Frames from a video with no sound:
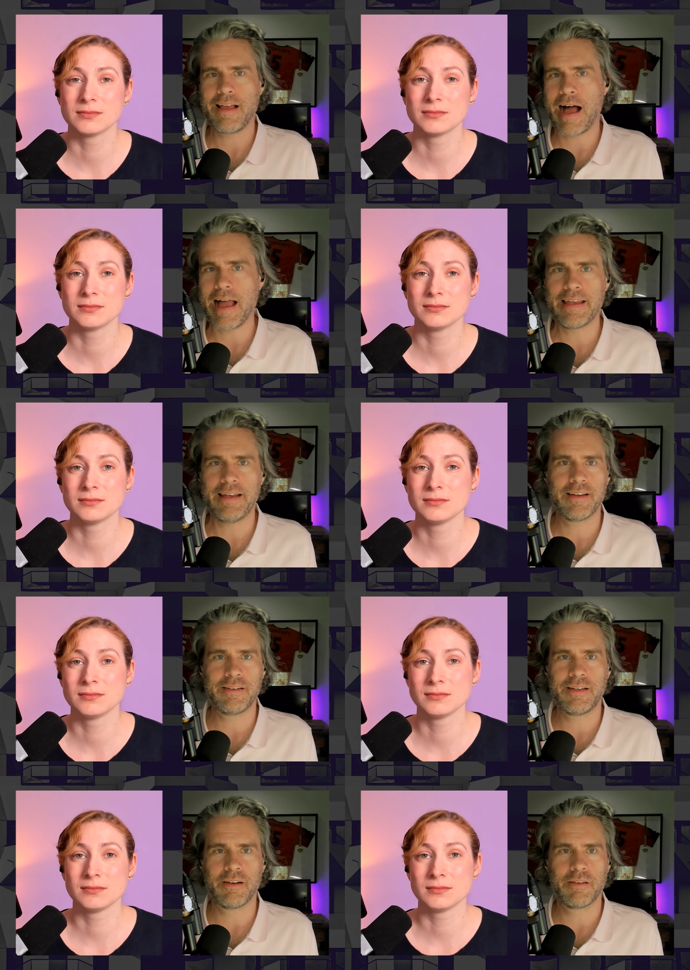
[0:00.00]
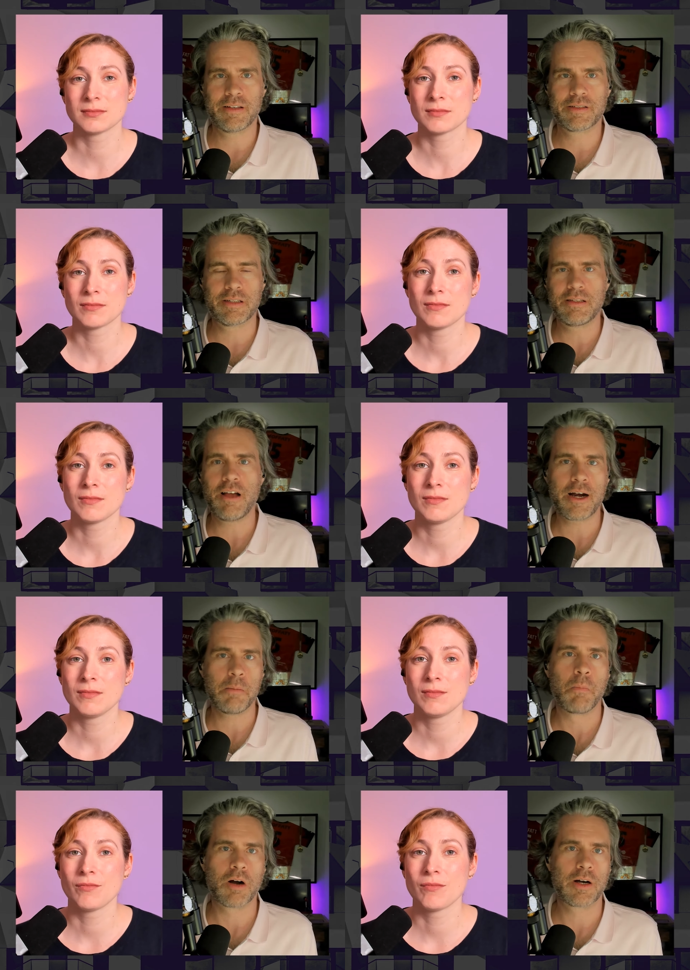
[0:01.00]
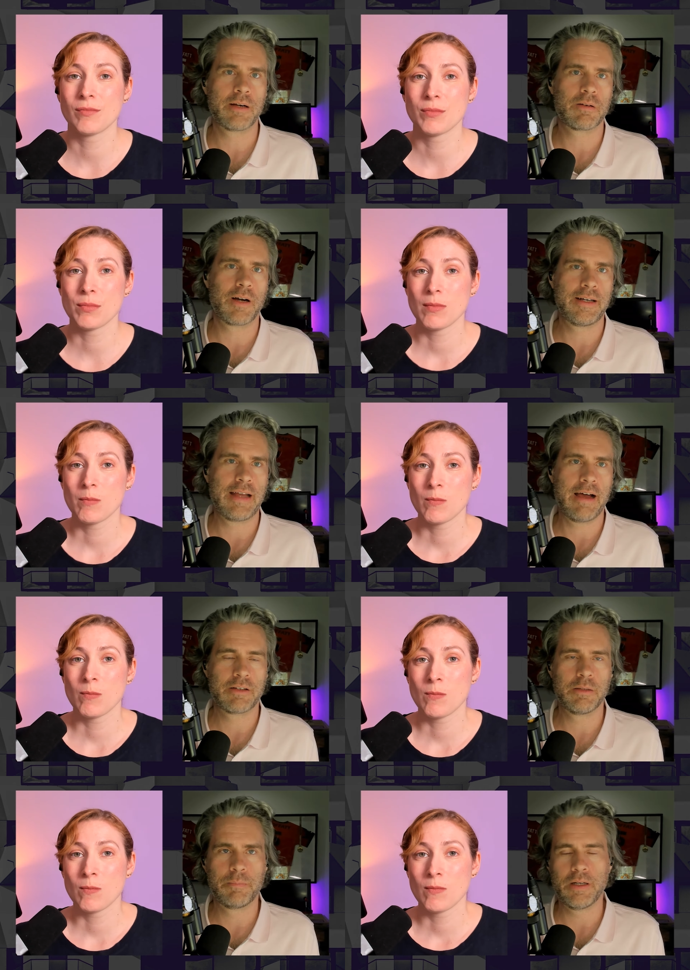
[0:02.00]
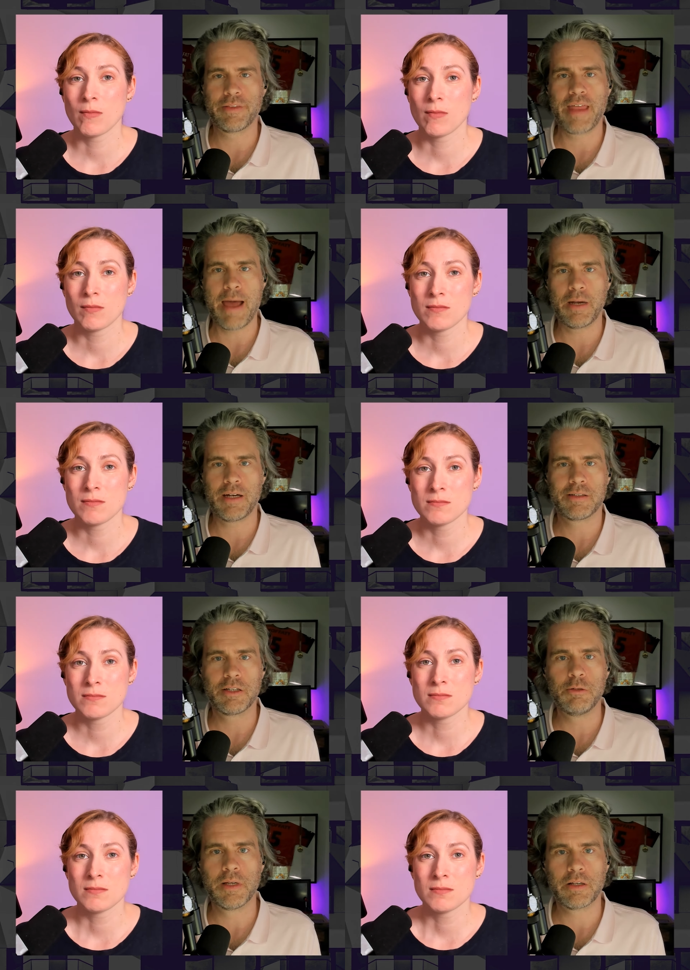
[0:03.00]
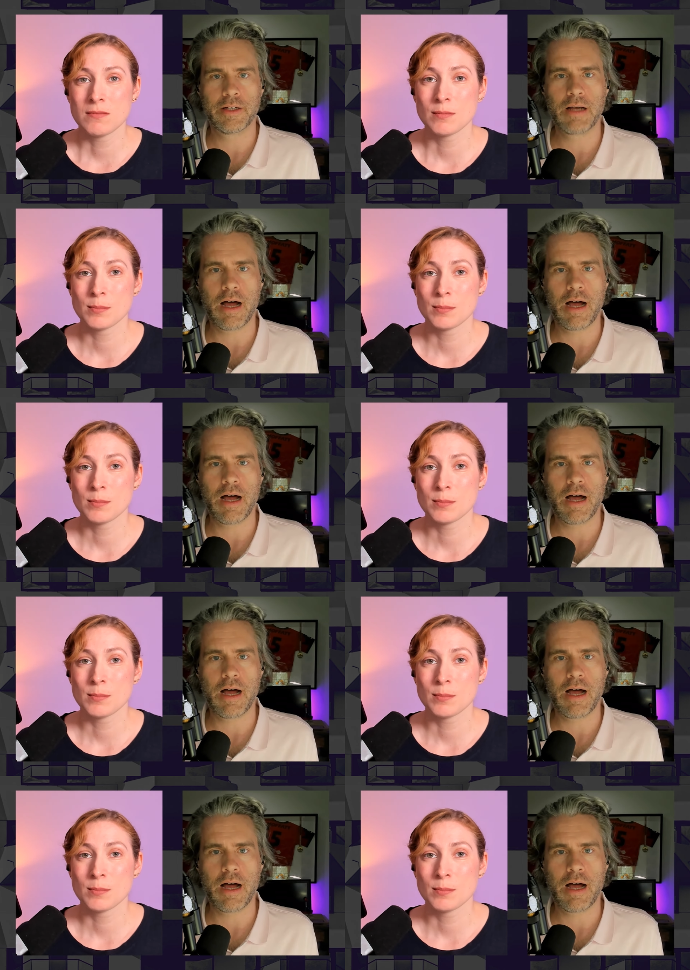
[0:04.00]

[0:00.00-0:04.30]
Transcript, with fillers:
Speaker 1: I can't, you know, there's just not a market right now to build that many $2 million